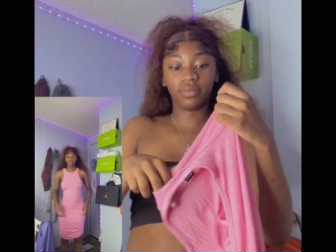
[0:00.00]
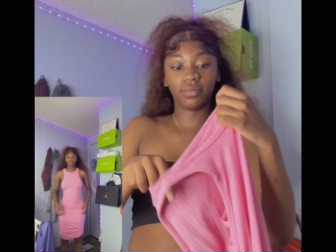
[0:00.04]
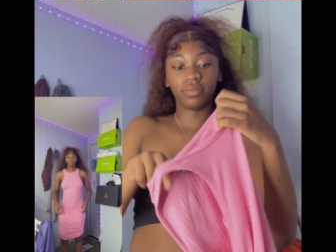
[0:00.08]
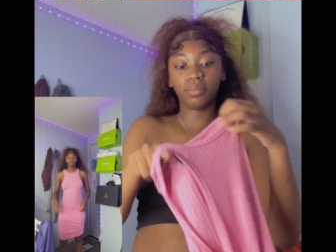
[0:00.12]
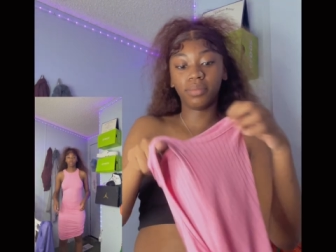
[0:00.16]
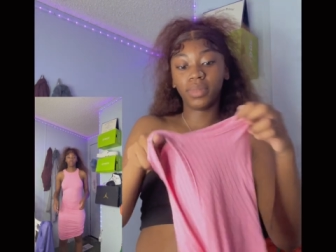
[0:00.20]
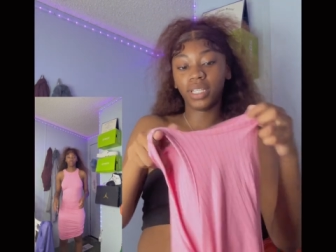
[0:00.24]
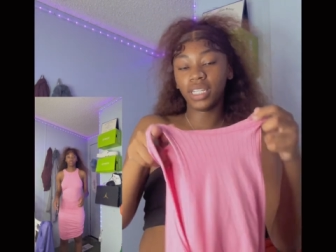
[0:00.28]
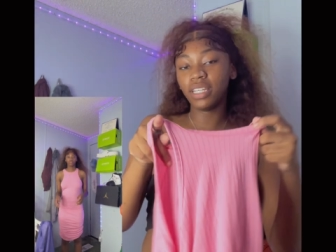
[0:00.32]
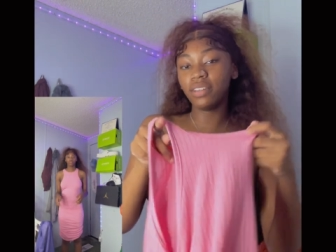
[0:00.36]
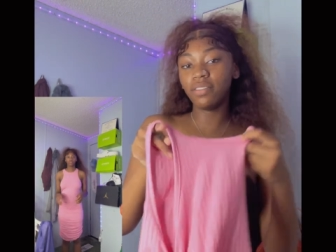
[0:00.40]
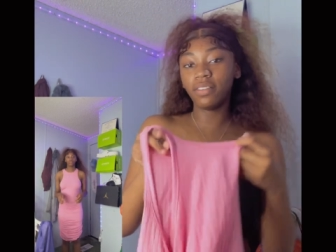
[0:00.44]

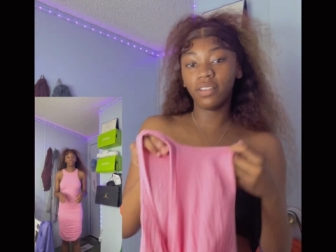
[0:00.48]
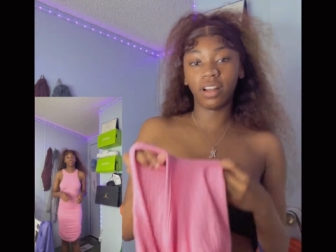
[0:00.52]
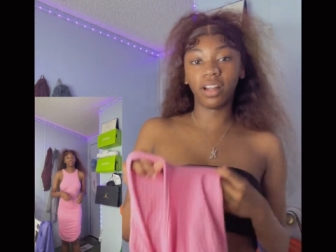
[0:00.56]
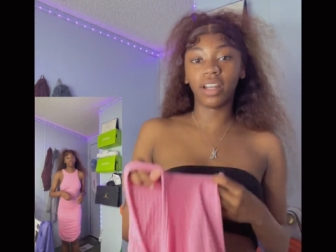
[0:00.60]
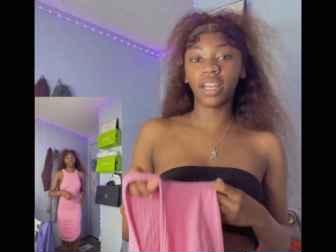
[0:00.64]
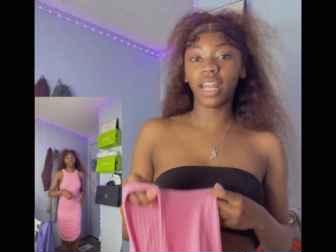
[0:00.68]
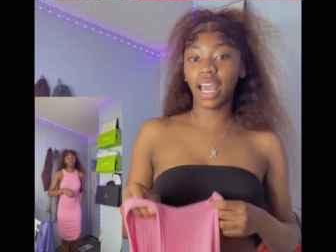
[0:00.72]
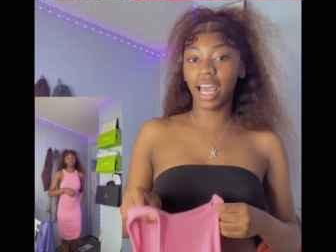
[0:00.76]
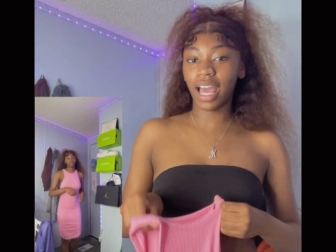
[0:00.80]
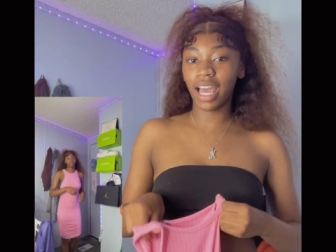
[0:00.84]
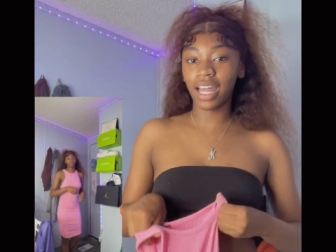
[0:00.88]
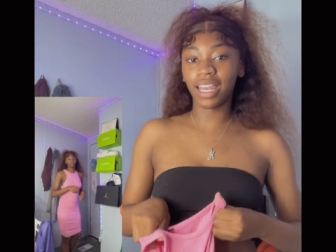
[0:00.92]
Believe it or
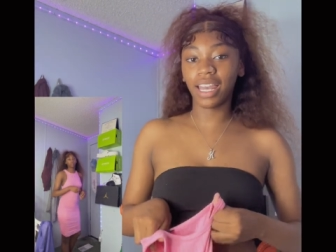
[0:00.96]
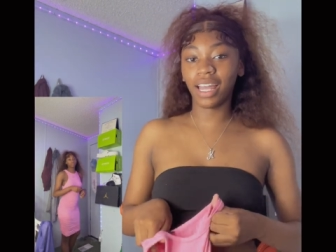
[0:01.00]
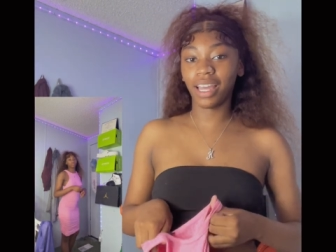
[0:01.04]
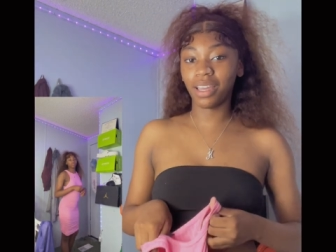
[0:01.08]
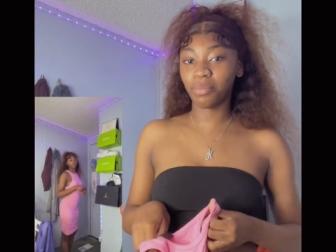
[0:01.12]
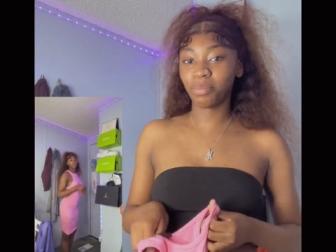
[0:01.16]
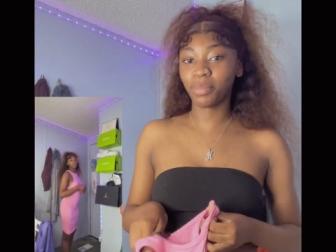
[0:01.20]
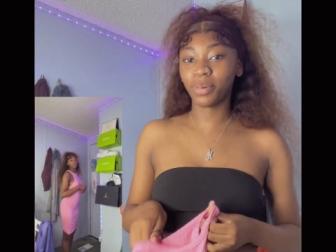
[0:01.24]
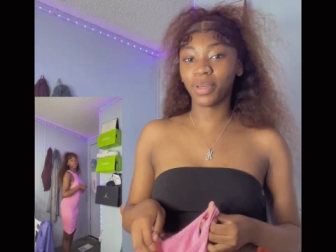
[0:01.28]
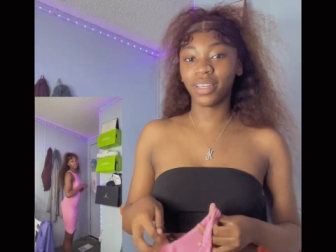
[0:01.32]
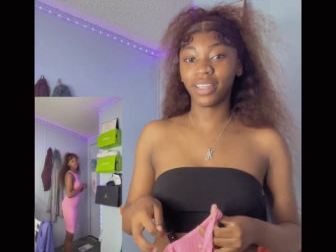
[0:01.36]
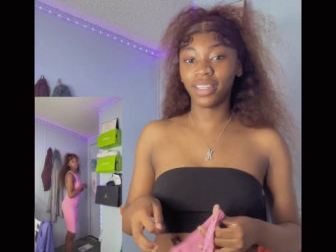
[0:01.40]
not, I like
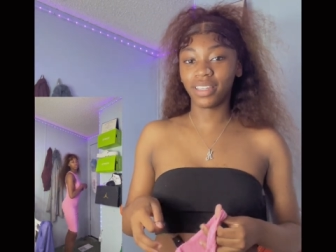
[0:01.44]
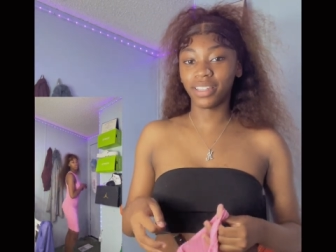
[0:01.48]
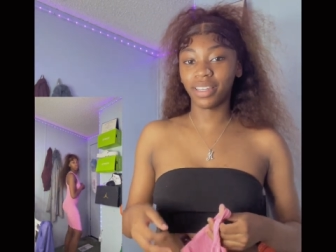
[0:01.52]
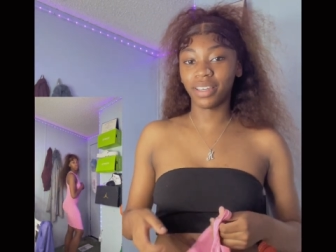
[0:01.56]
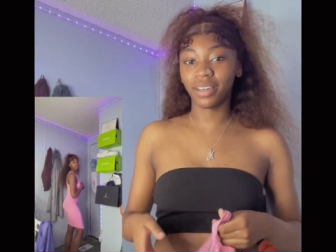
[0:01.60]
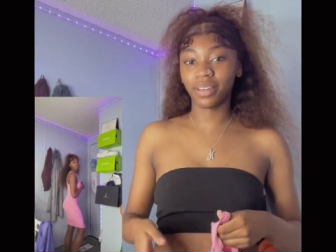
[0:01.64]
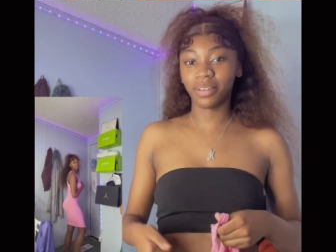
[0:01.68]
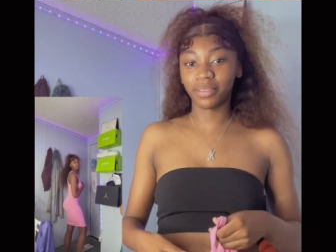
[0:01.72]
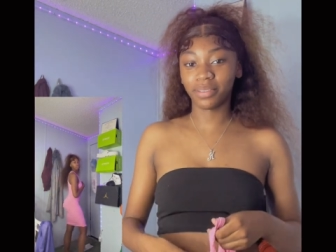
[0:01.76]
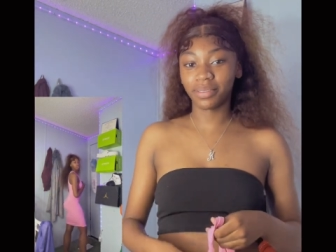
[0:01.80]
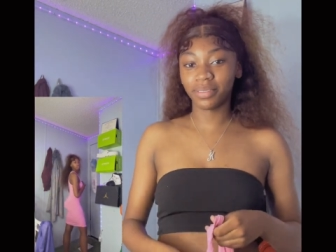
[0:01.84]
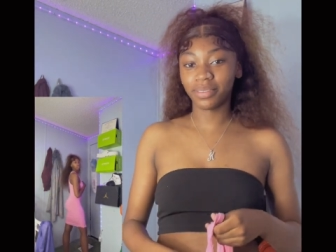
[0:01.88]
pink
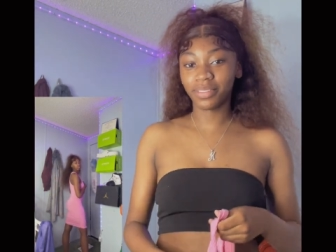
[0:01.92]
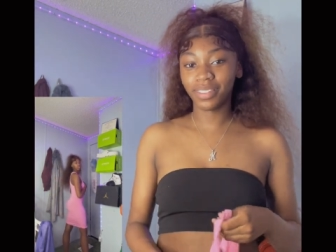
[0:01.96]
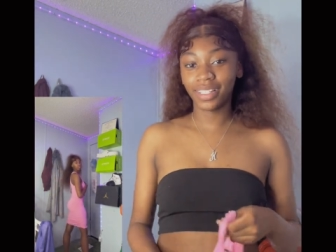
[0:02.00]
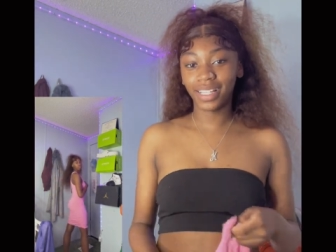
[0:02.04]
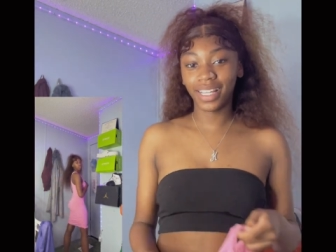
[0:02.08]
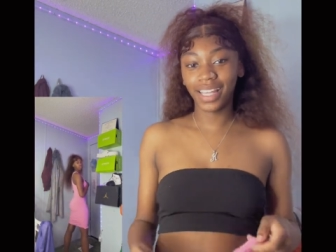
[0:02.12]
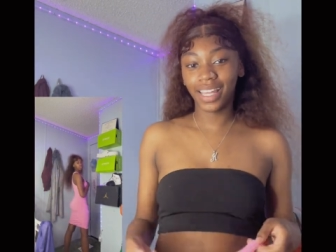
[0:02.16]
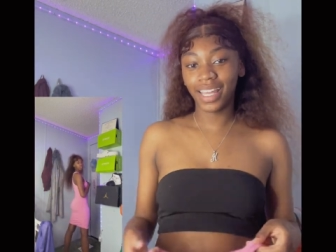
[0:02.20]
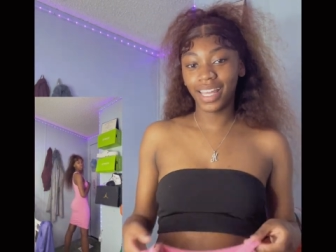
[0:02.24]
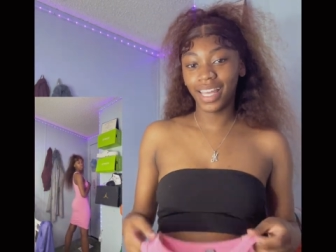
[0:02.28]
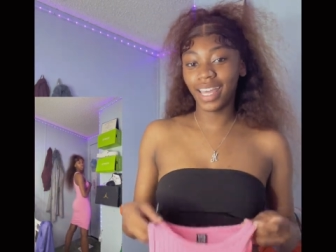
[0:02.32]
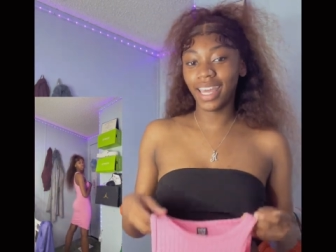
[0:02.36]
now.
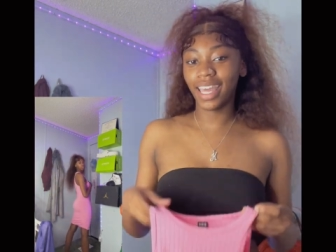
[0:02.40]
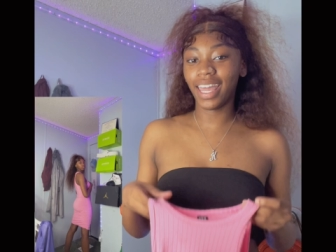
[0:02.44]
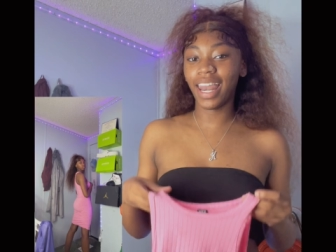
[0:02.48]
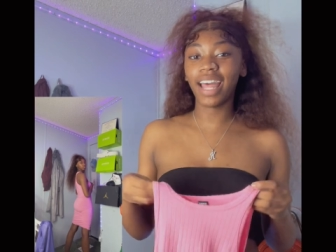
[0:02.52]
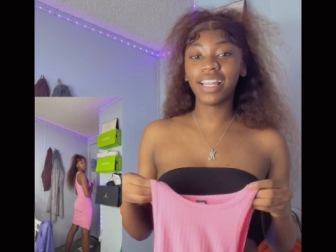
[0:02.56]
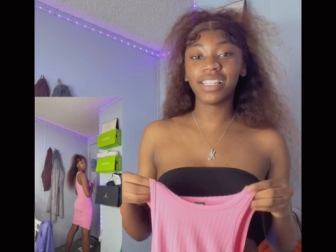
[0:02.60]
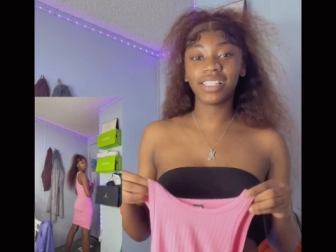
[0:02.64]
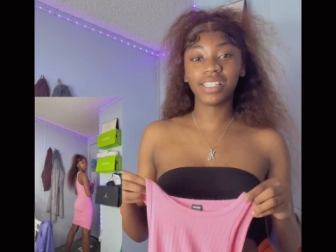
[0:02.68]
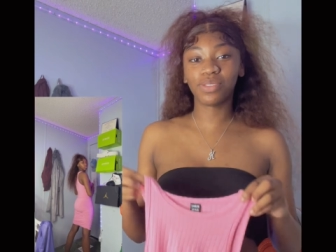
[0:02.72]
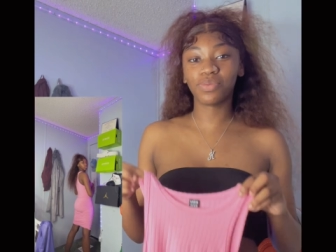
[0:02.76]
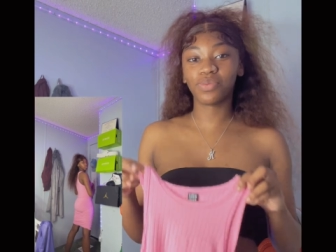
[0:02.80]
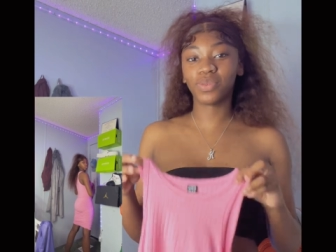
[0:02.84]
And I
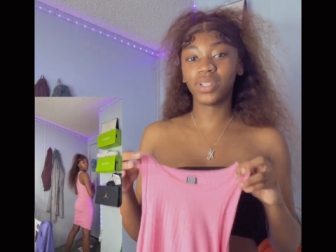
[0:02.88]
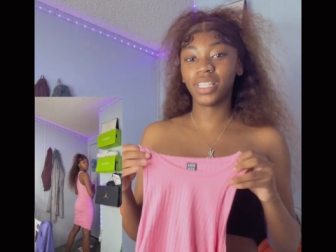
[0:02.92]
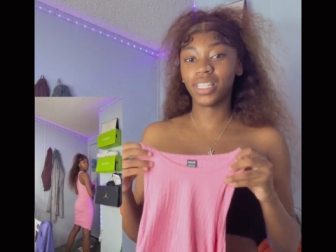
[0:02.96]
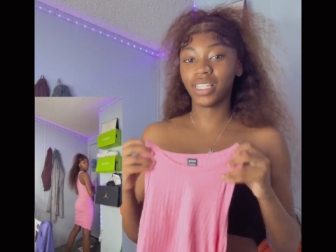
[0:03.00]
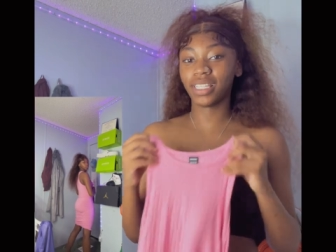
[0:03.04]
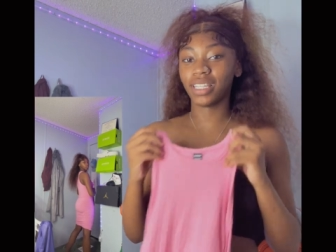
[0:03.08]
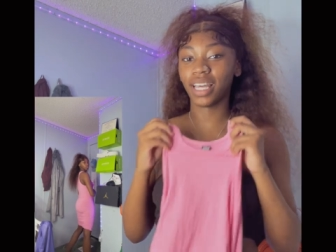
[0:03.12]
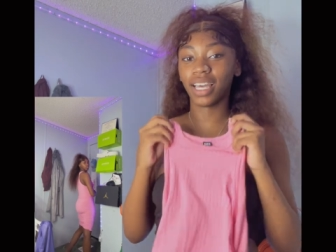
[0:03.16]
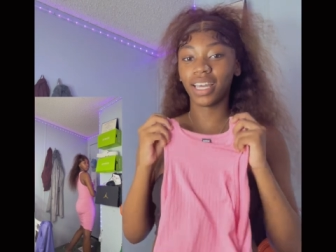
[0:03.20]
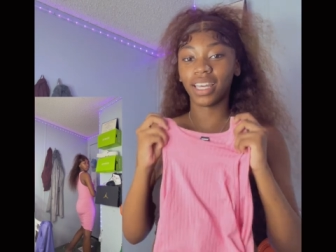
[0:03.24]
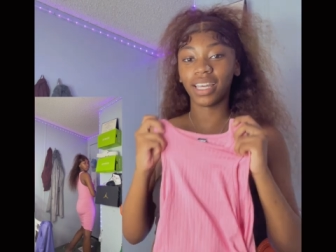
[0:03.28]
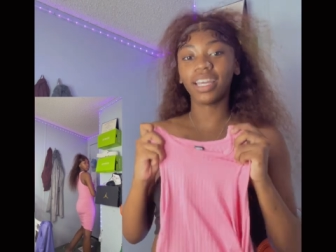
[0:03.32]
just really
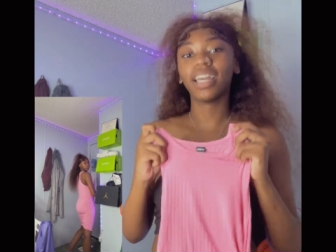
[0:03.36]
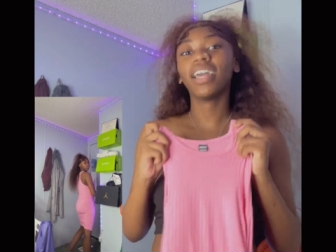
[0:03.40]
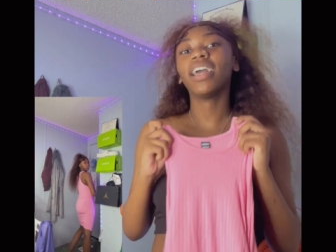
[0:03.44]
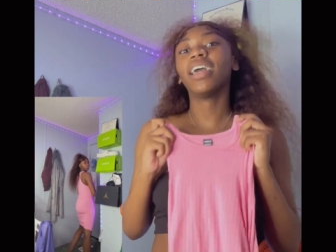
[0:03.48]
think